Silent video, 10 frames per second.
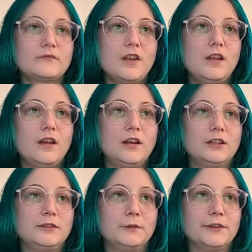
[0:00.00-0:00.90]

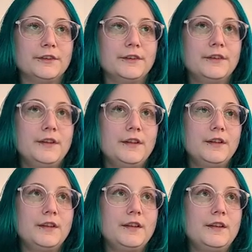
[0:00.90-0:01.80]
on
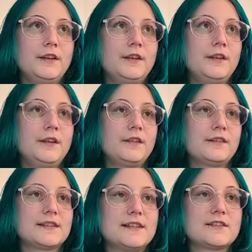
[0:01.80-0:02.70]
the
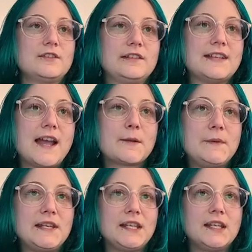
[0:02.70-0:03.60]
seasonal attack
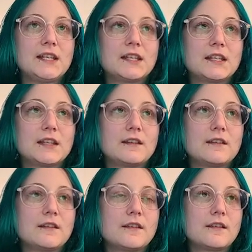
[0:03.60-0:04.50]
pea.
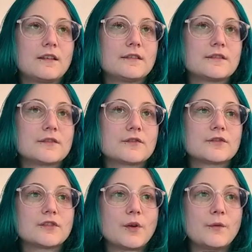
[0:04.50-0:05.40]

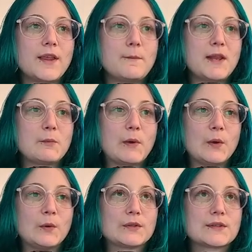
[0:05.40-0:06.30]
So they made a
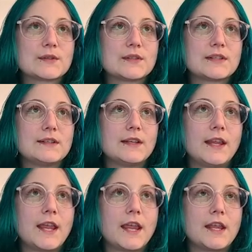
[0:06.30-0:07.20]
post,
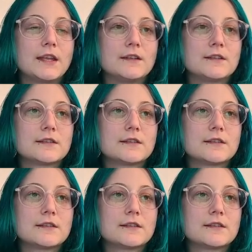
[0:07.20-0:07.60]
and